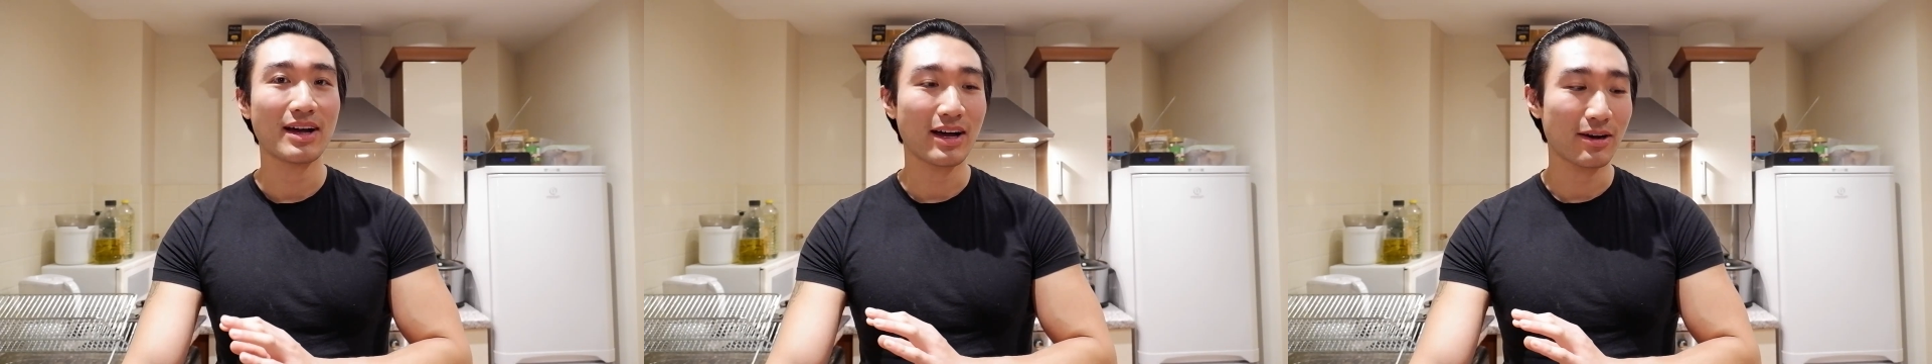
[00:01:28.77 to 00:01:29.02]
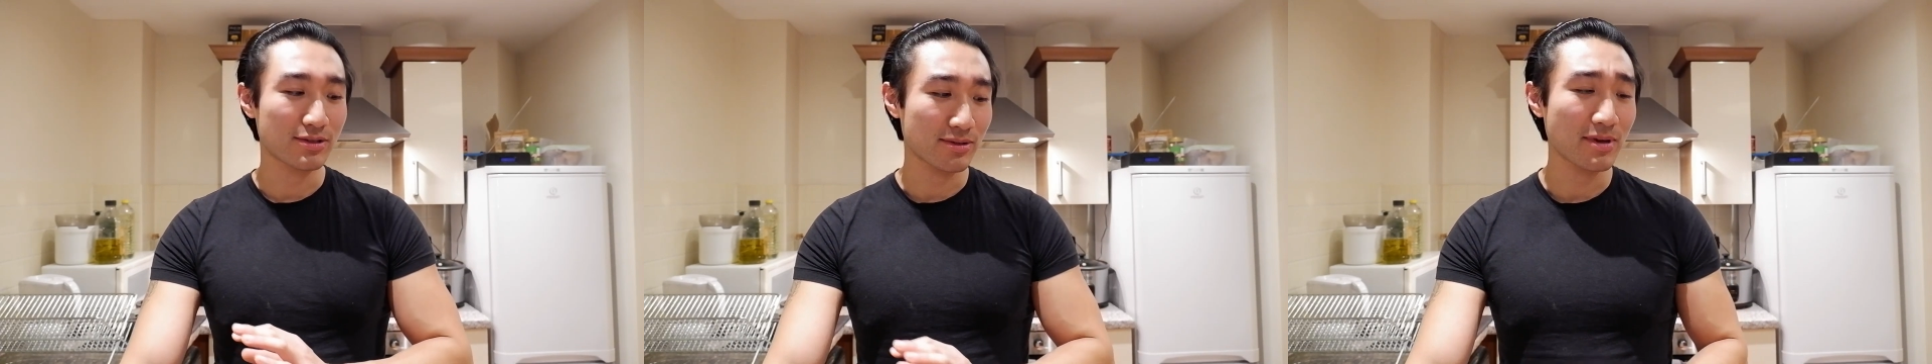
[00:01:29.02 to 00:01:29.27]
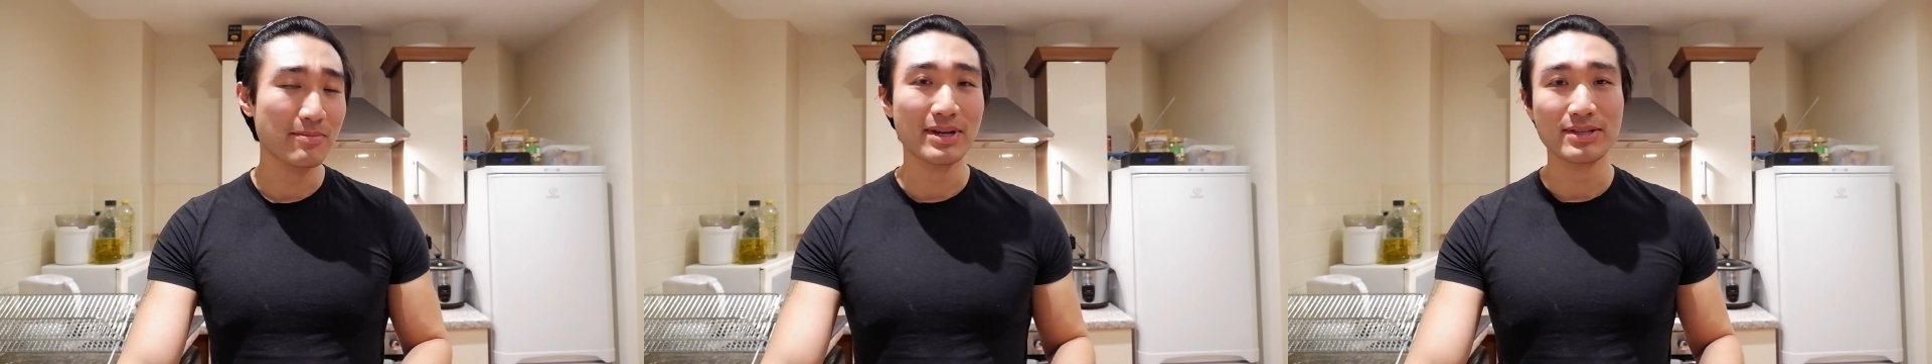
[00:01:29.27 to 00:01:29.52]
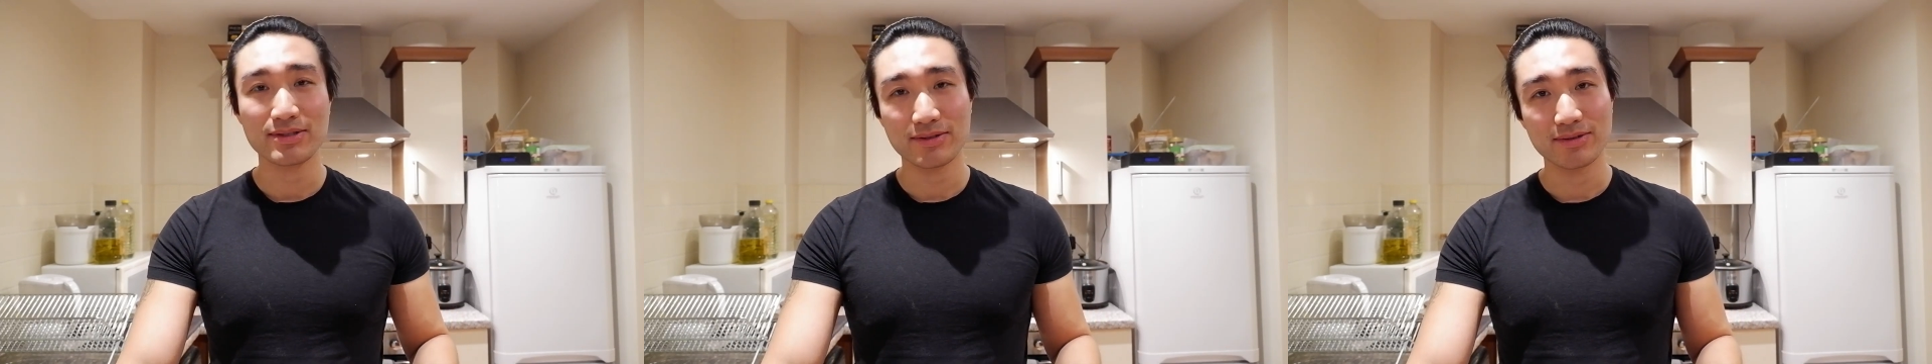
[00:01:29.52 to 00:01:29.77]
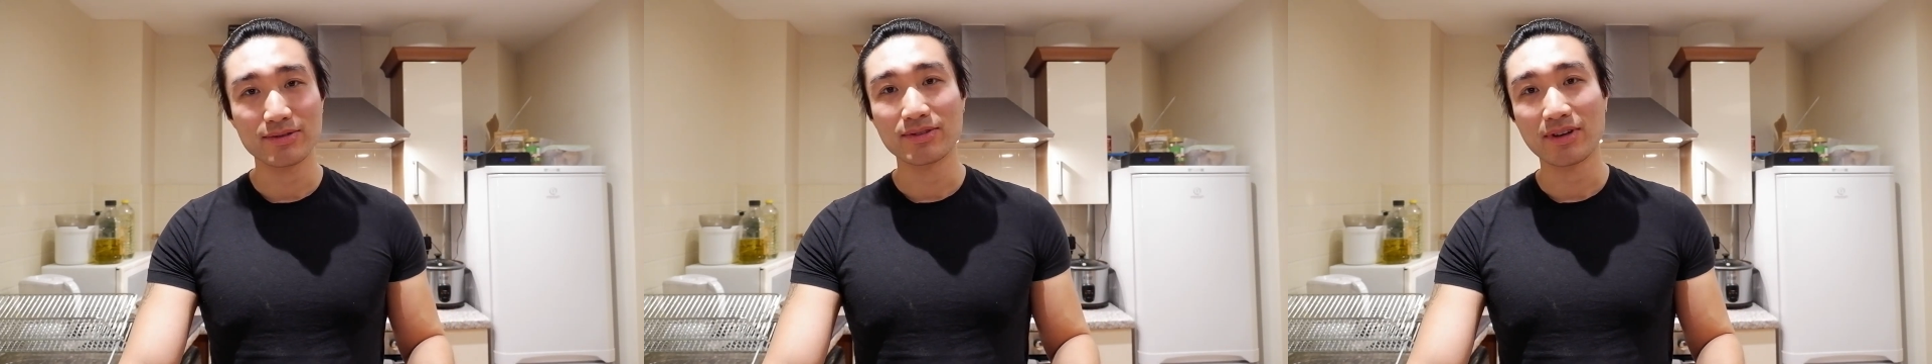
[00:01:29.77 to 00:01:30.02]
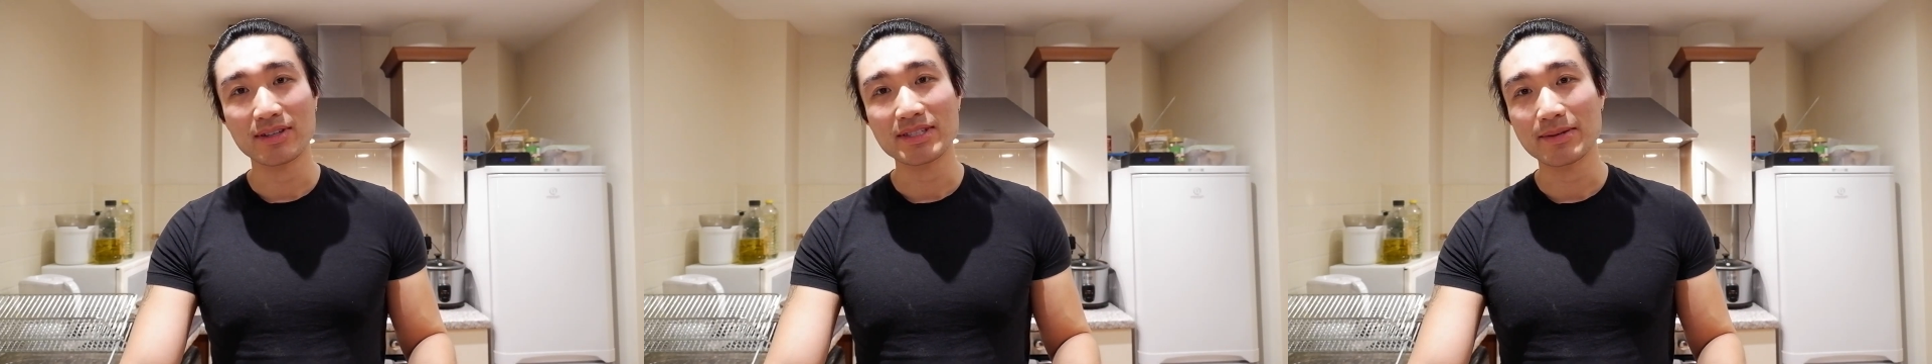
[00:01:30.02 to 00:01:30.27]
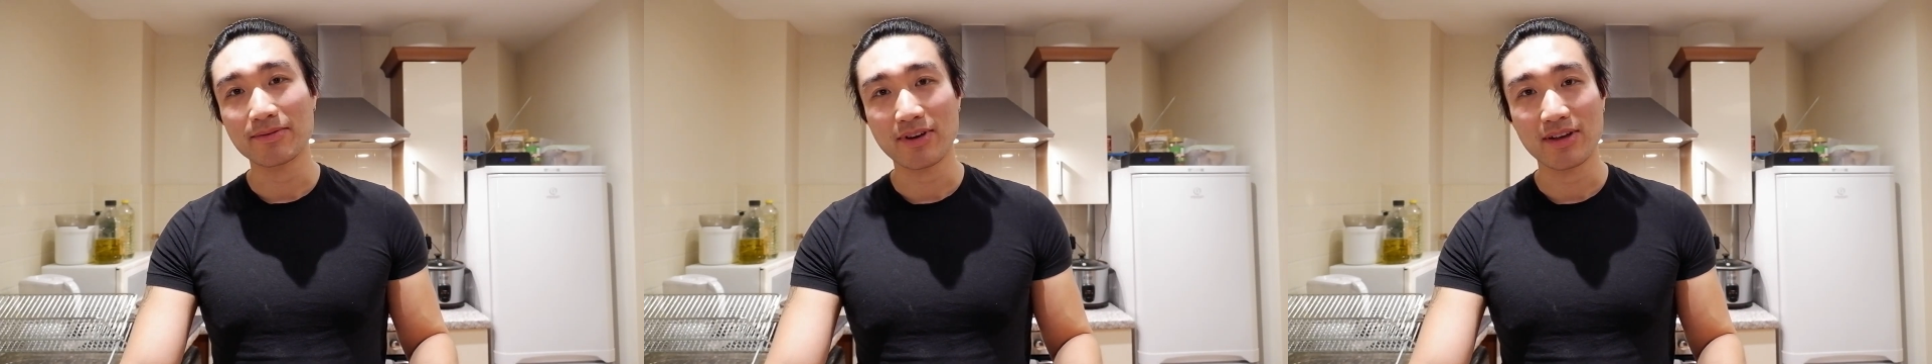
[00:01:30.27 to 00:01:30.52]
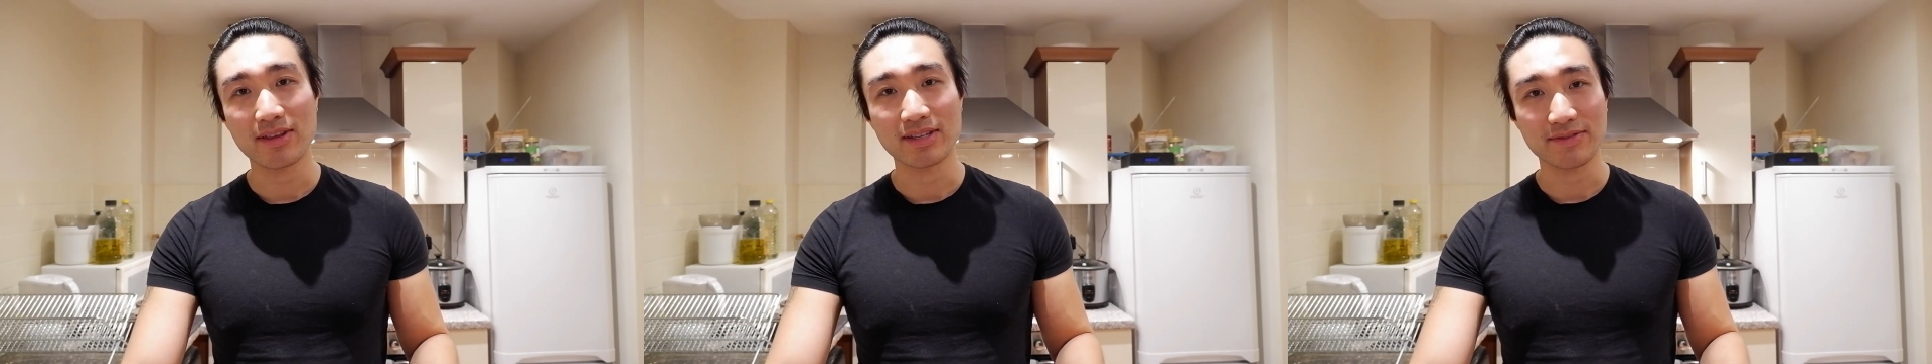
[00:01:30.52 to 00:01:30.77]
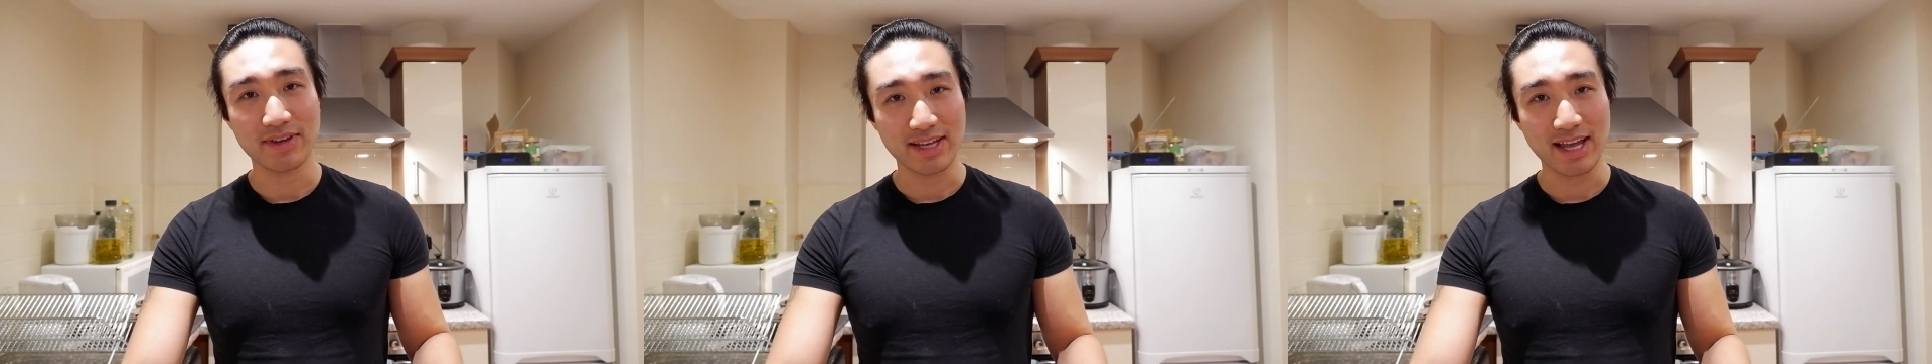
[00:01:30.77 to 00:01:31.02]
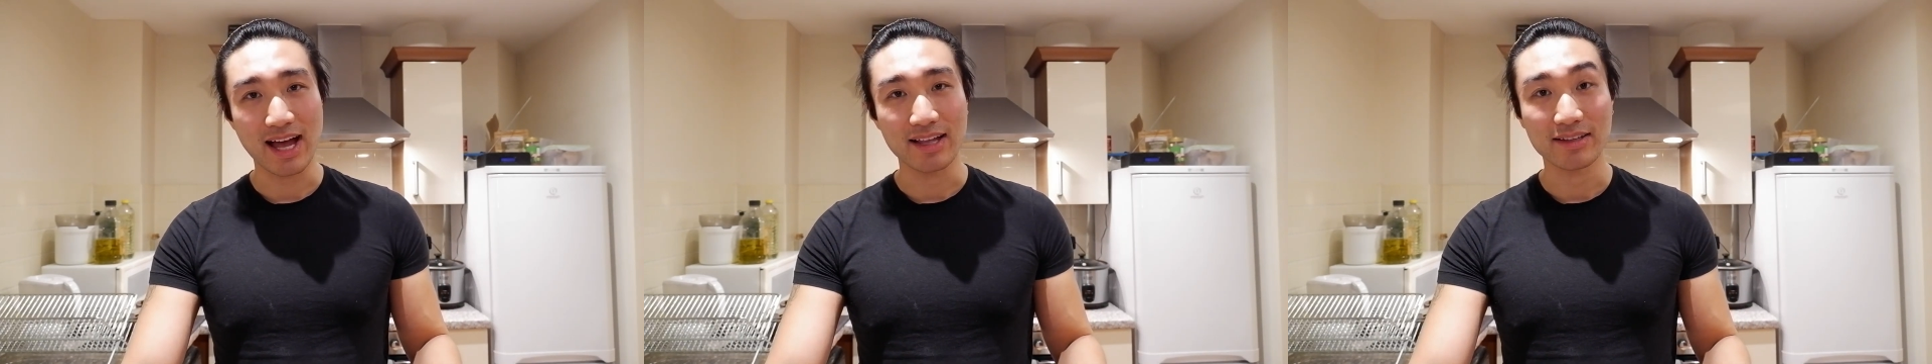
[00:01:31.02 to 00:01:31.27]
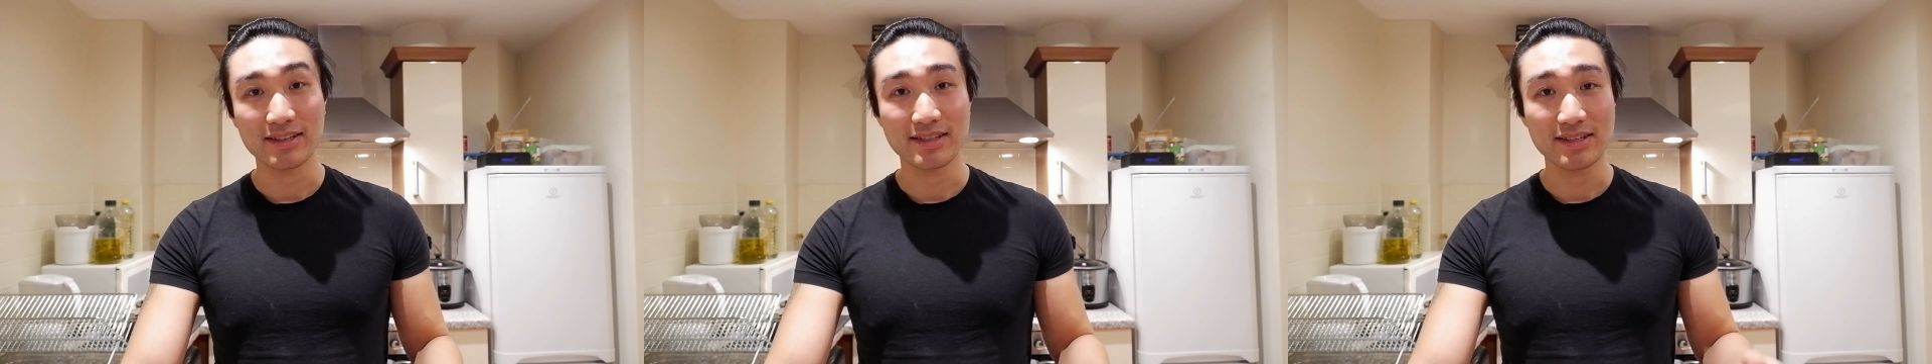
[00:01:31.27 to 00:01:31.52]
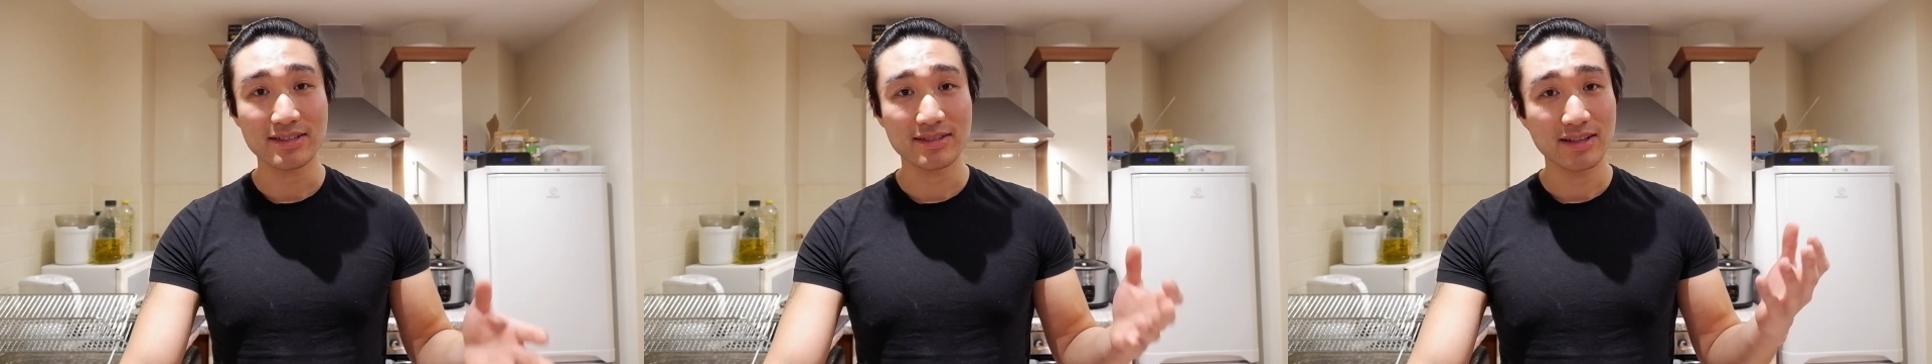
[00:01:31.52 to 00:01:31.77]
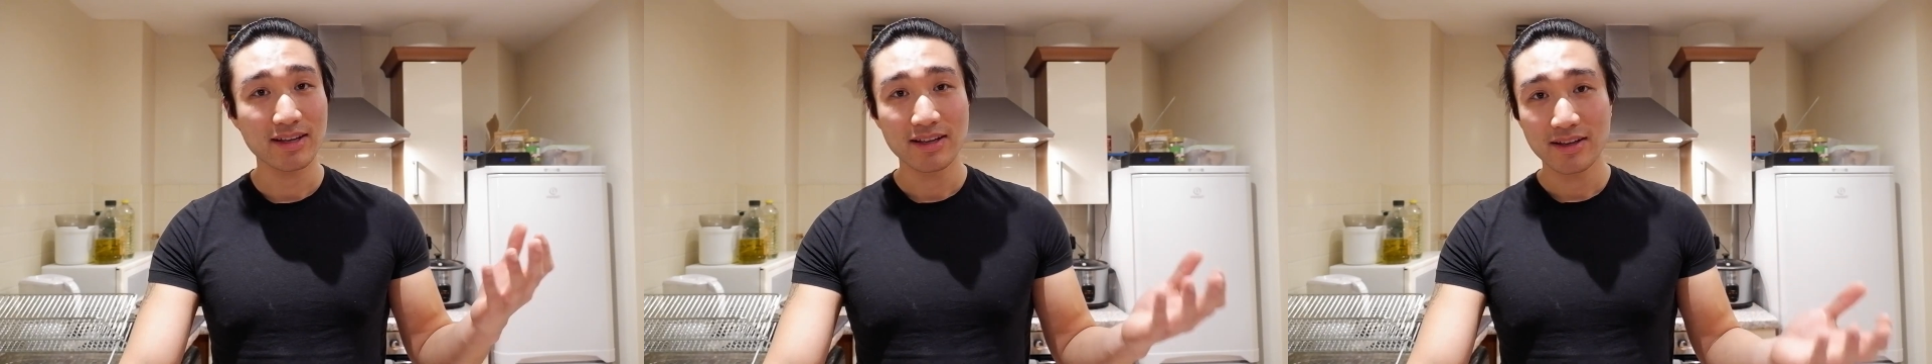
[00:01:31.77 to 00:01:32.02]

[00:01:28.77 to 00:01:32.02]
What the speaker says: I'll try my best to not deep fry things if I can, because it is